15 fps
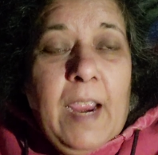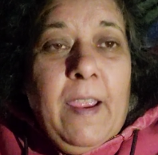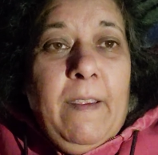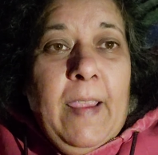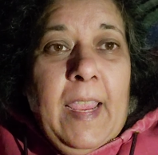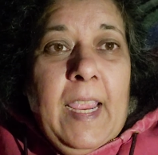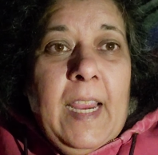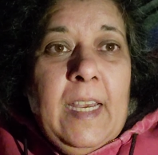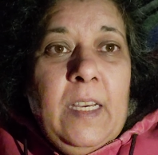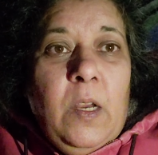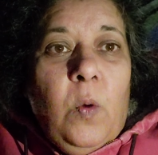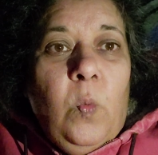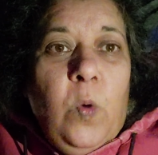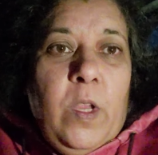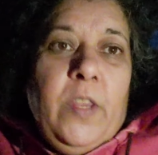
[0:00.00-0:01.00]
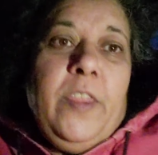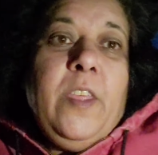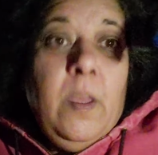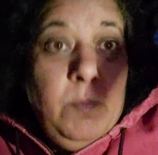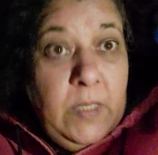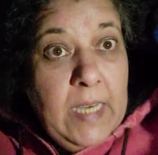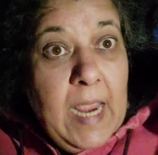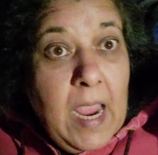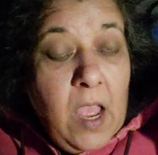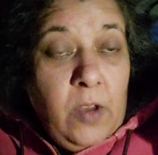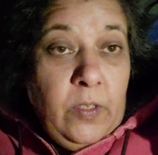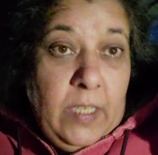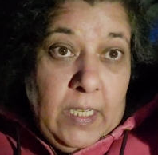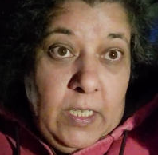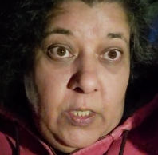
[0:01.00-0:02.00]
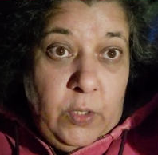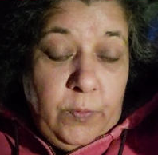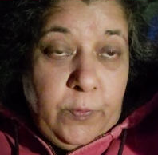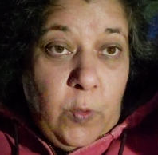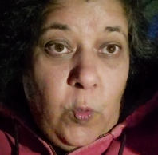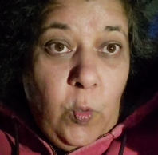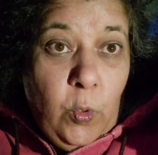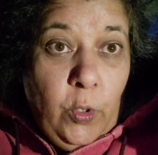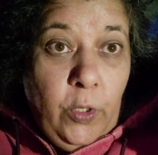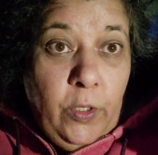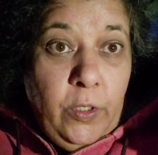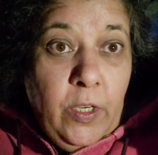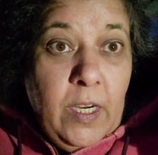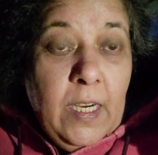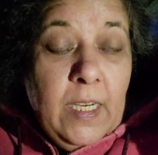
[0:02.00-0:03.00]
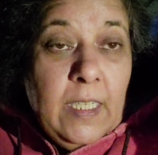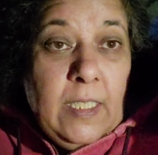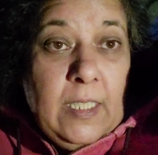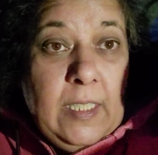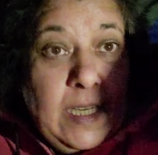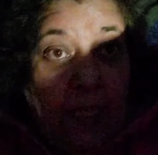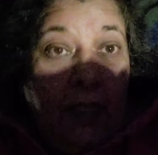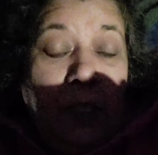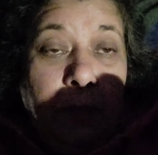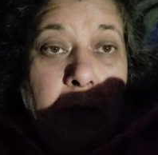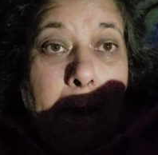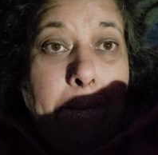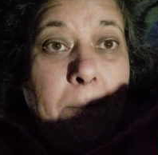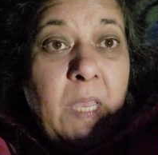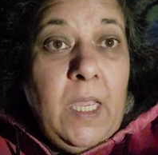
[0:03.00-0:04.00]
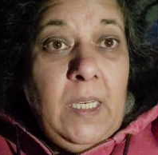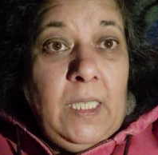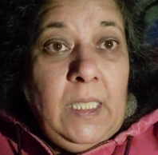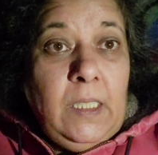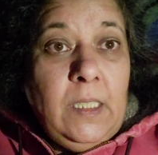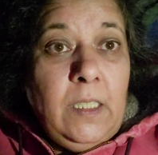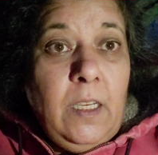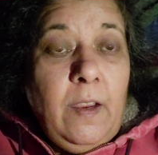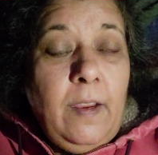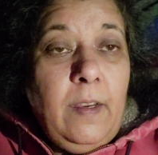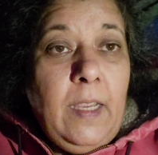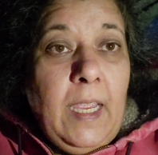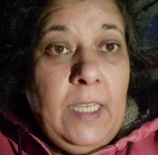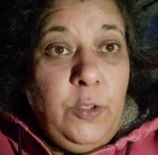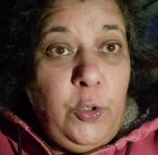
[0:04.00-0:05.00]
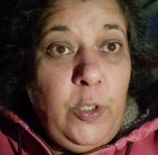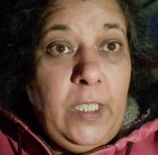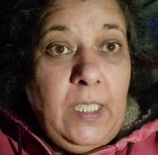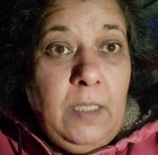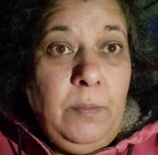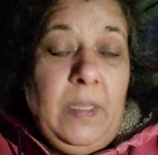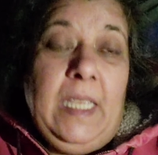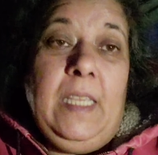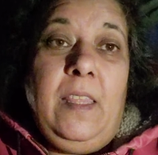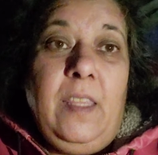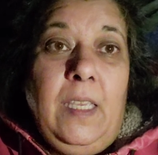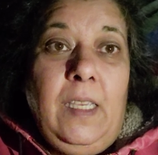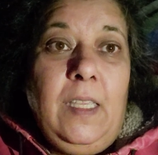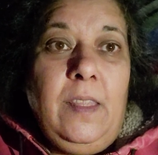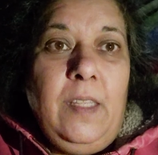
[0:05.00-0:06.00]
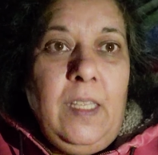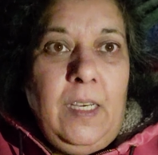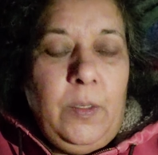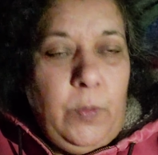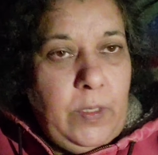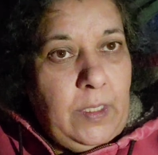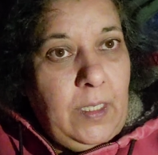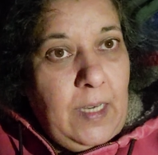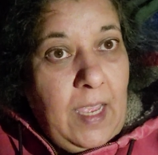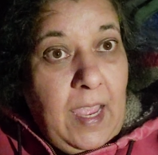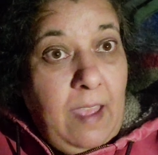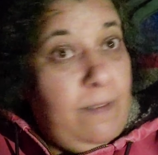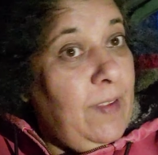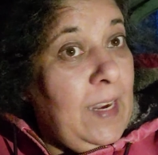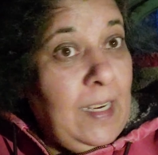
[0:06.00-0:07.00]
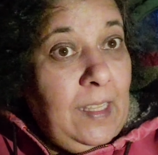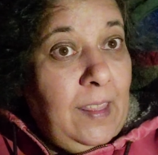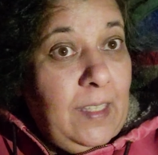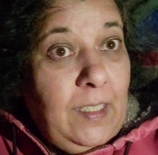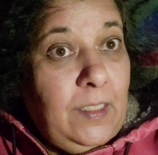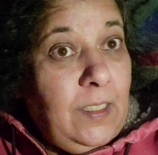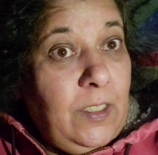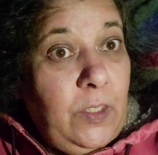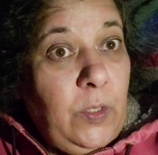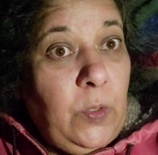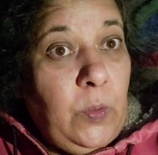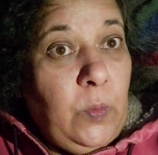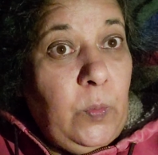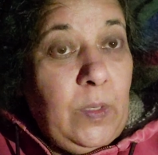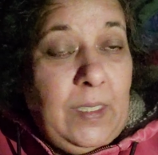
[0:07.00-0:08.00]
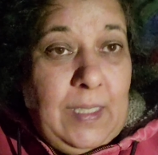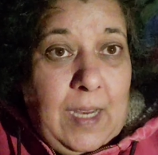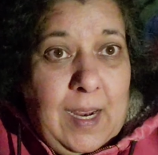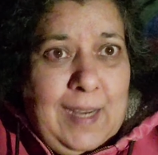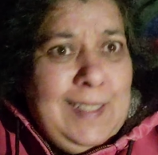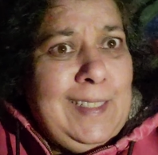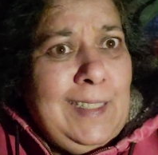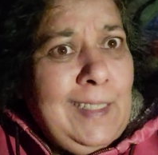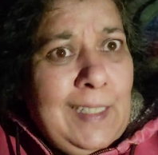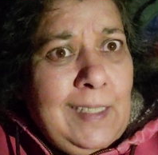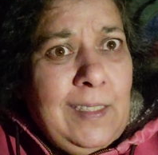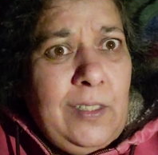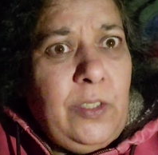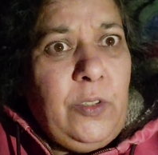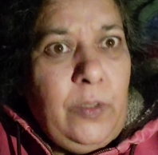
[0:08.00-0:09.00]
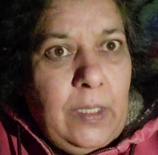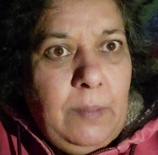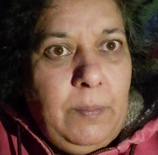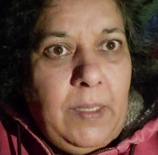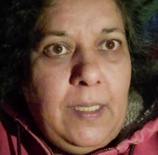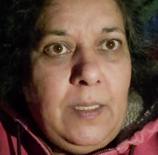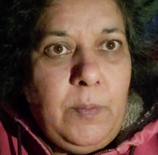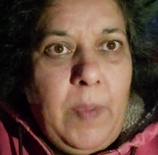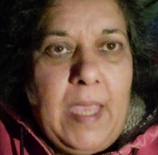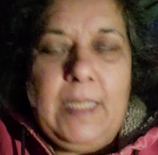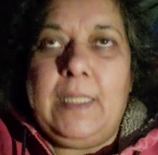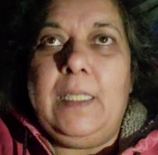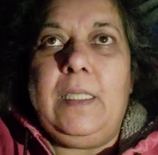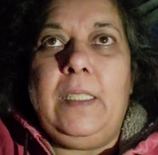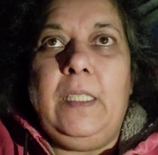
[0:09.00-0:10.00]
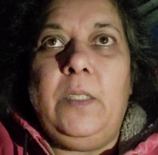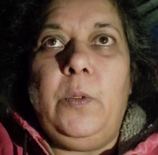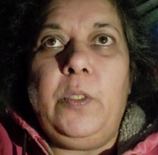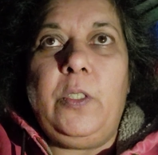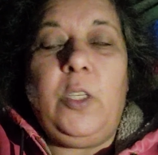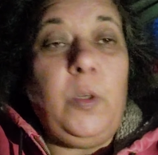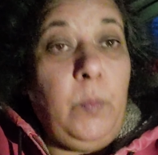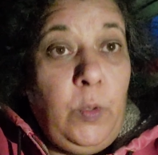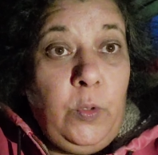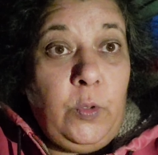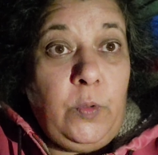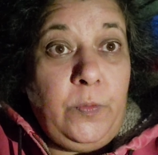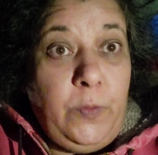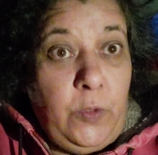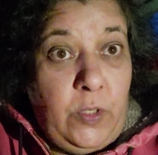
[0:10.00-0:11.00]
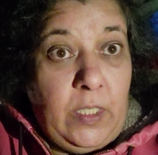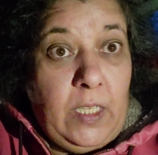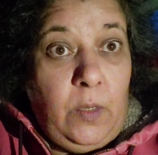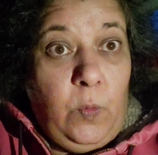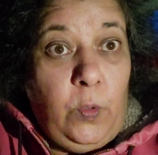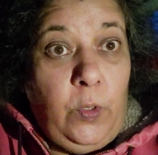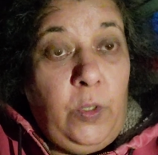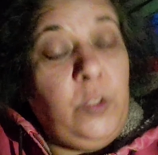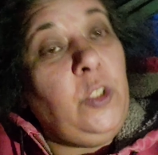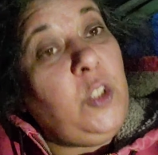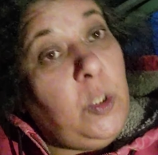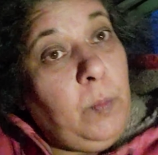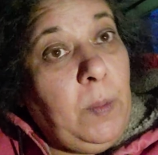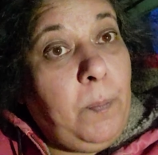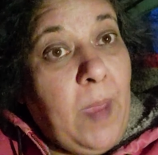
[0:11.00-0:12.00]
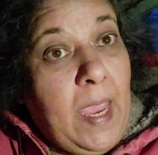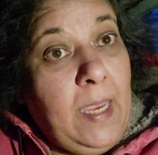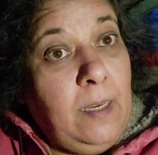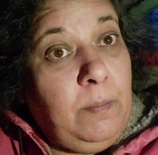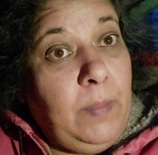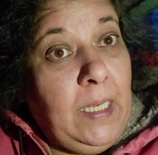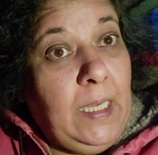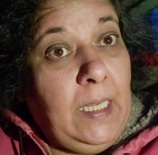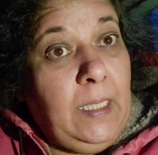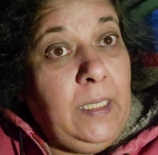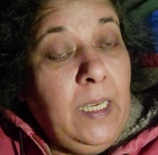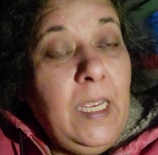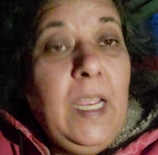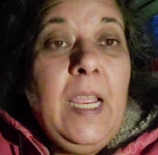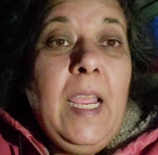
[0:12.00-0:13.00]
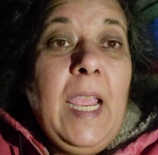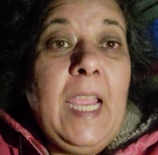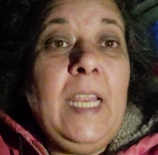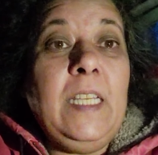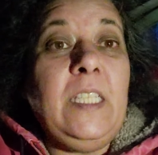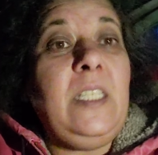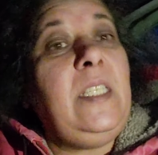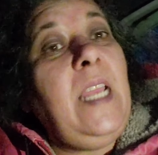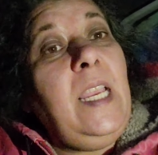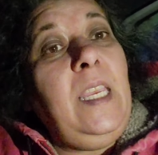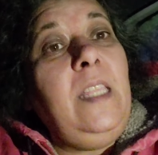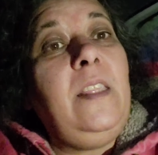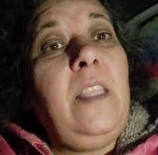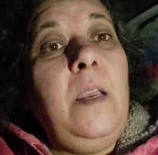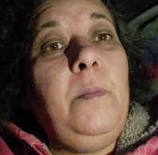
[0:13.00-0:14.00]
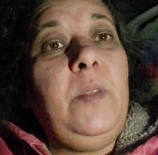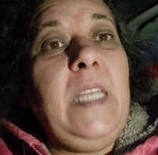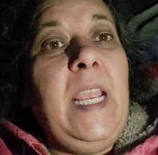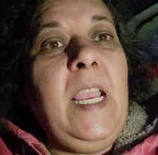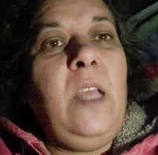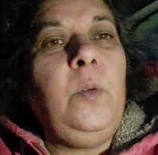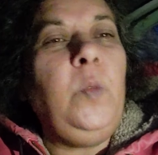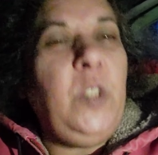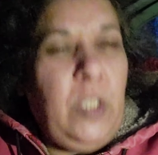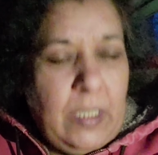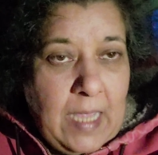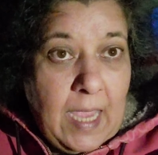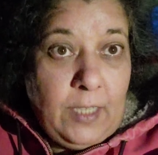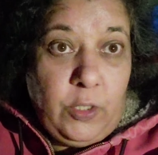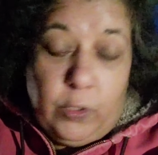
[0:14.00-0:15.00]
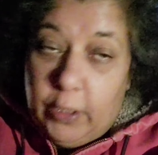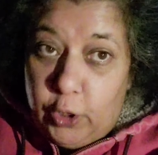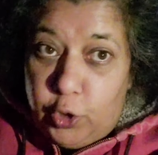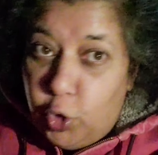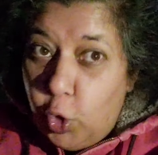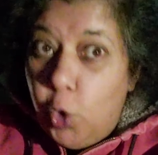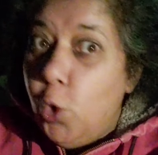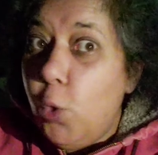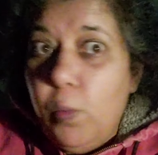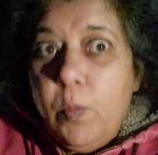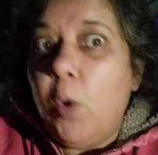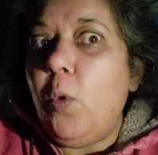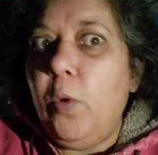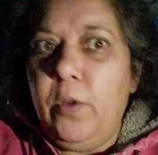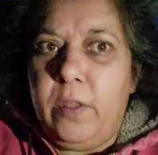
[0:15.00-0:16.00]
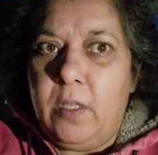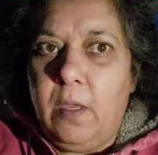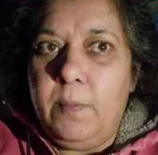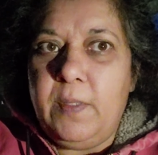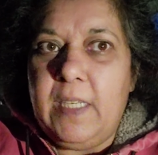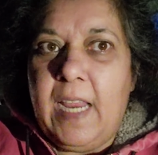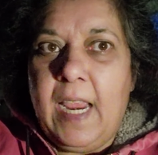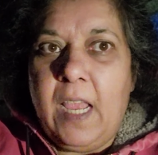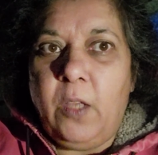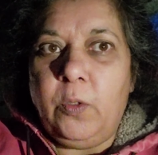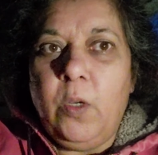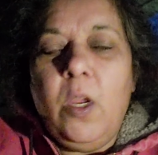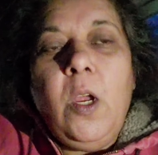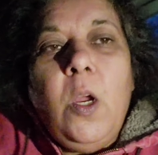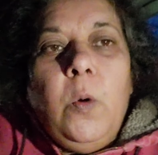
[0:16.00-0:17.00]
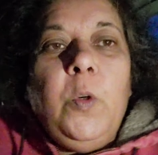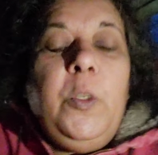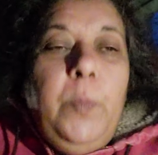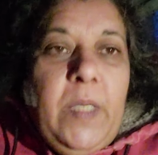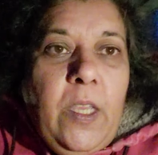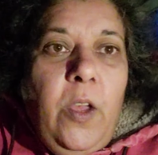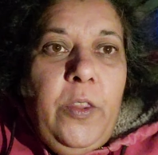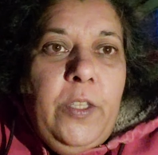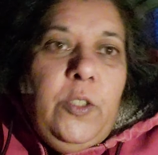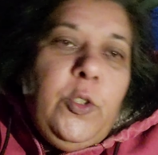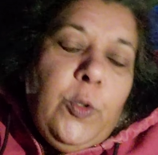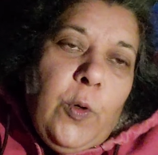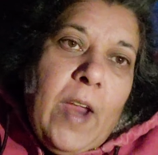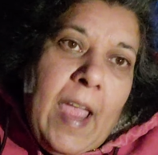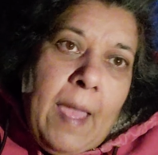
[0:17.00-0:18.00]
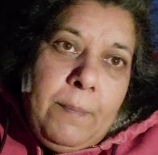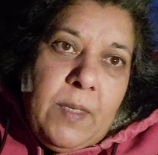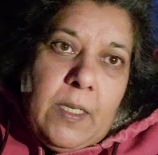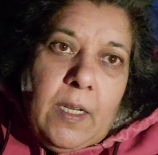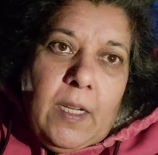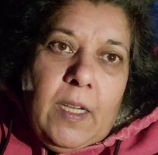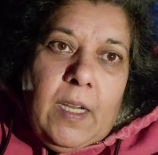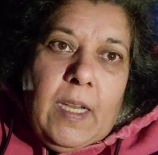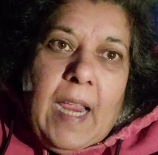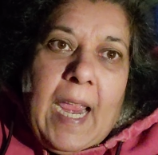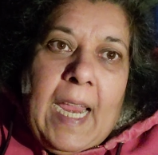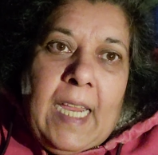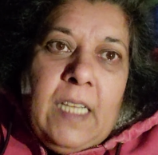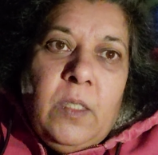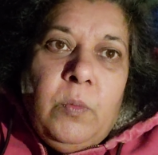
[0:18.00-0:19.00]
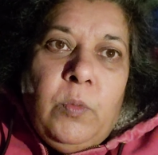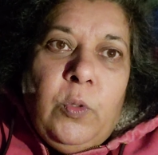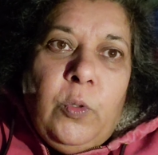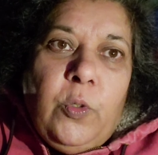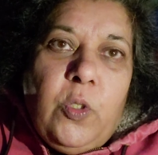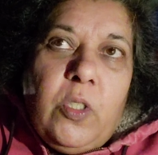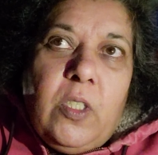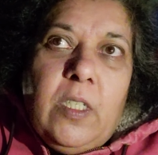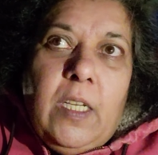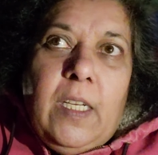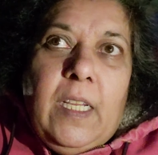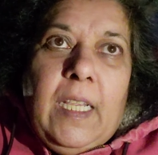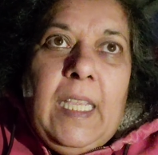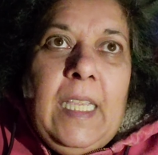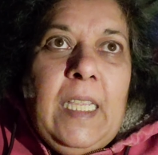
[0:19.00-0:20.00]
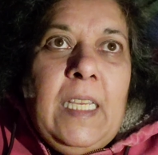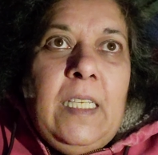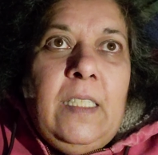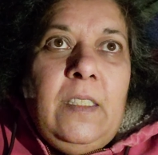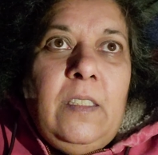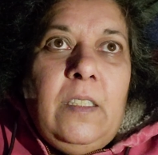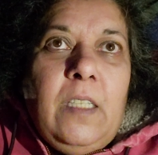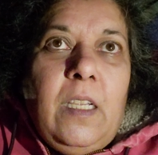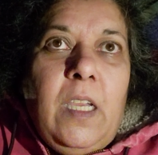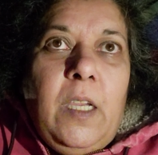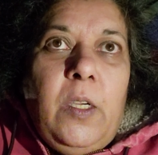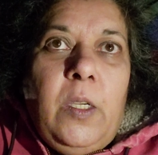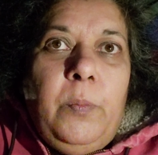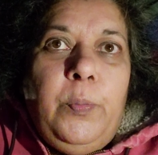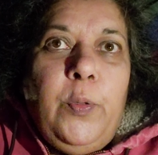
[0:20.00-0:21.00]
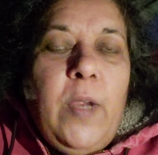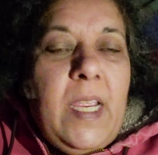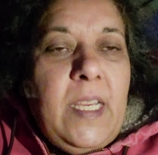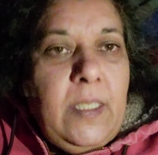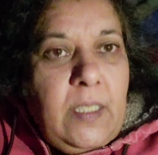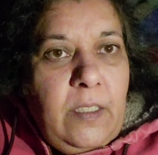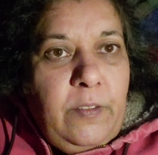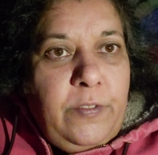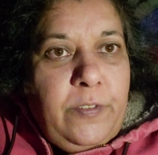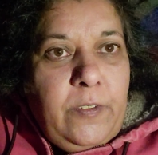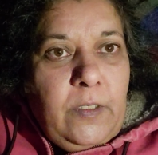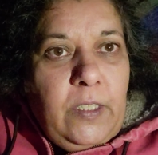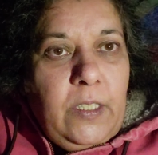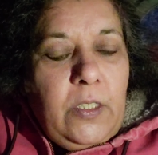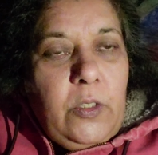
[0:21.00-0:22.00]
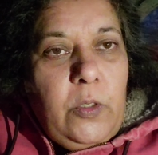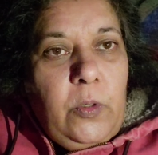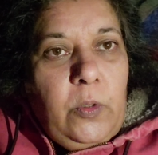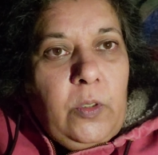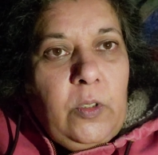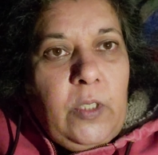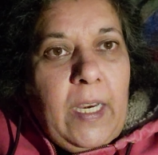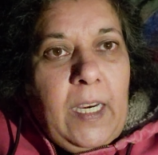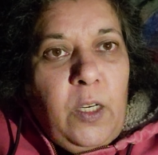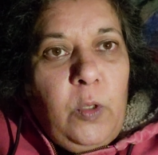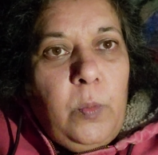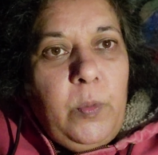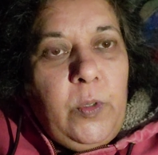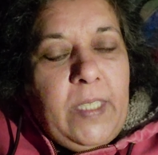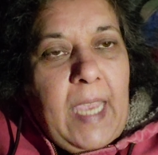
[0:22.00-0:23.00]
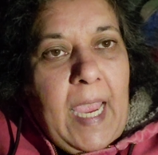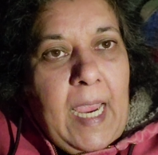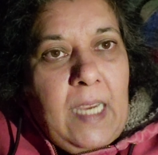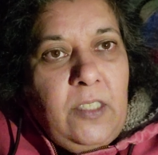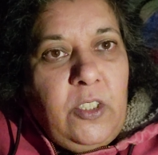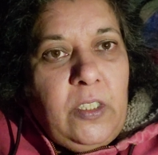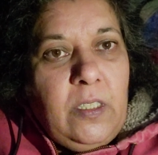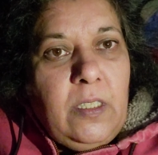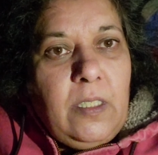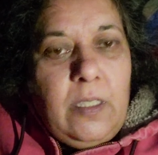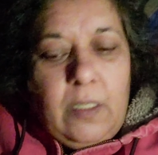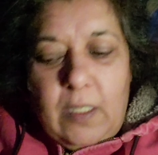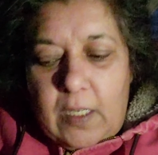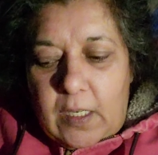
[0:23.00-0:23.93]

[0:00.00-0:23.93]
And one thumbs down is for stealing my money and tricking me thinking that it was going to have anything to do with science and industry because basically it was a commercial for SeaWorld. You should be paying me. And the second thumbs down, which is actually two more thumbs down, would be all the trapped animals in oppressive little terrible cages.